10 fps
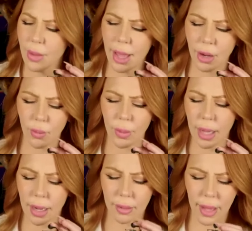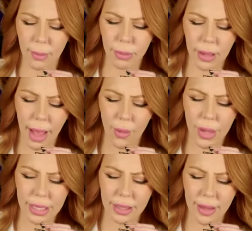I don't want to kind of like plow
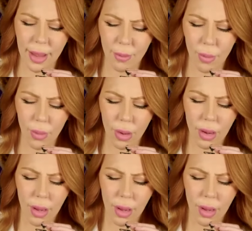into that more.